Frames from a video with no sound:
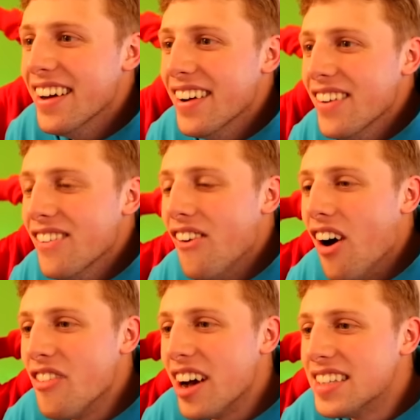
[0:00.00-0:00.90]

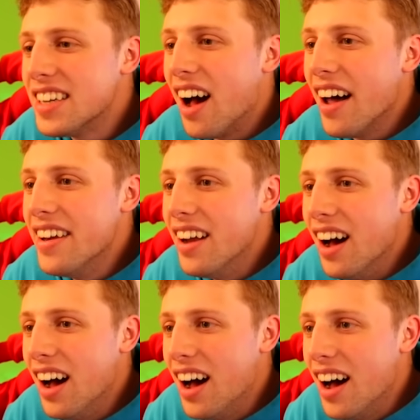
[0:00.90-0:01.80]
Oh. What have I
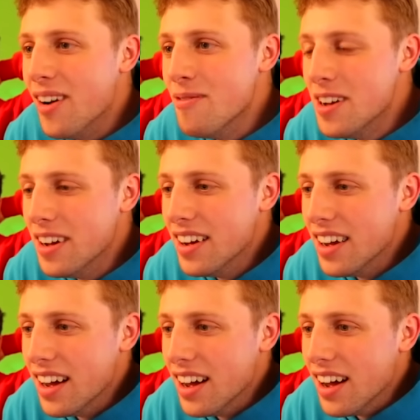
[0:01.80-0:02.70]
done? Um. We
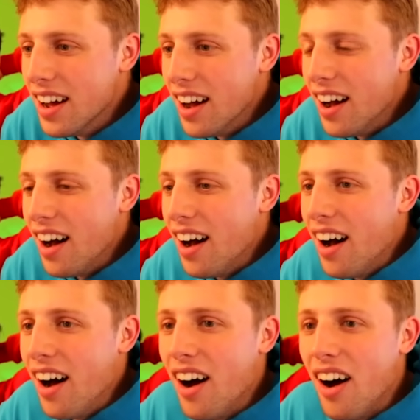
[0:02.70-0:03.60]
hunters, what you
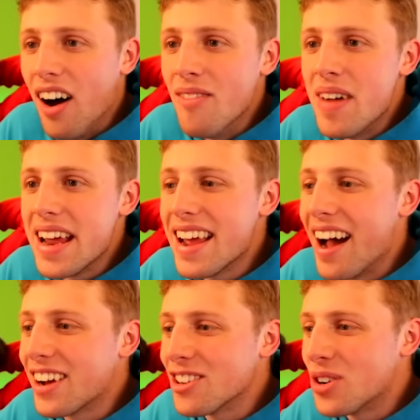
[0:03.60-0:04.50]
did. Oh, mate,
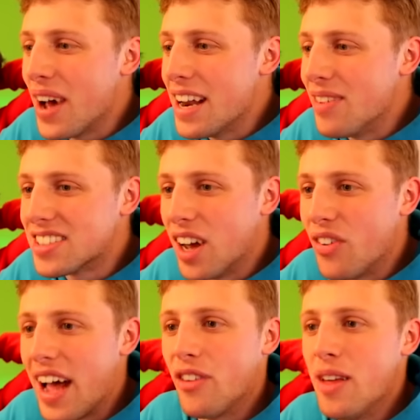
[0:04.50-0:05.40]
yeah, I got too ahead of
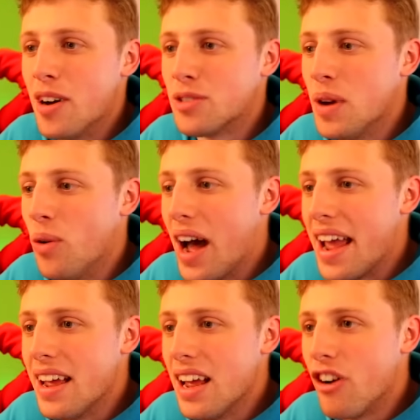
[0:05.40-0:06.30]
myself. Hang on, there must be a
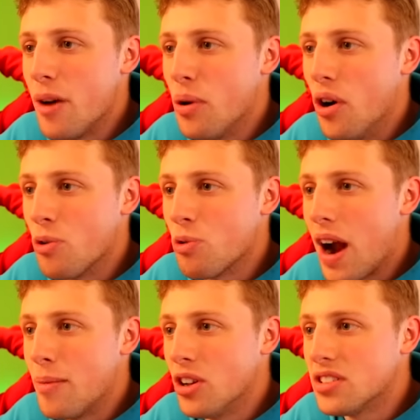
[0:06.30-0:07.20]
way. If I put
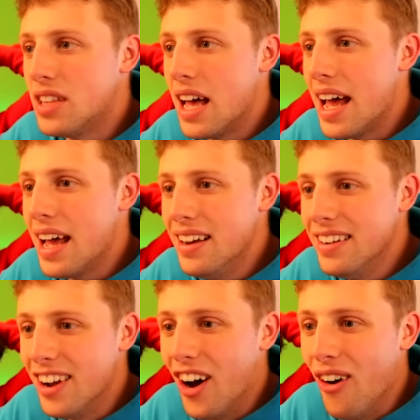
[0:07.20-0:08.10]
Ramos there,
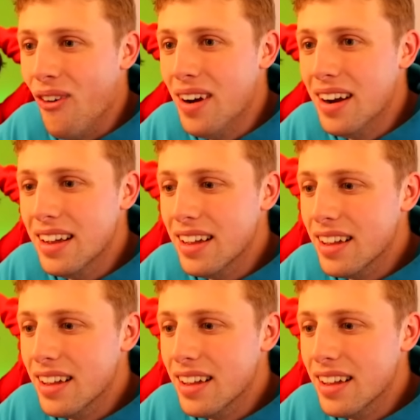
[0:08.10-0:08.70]
no.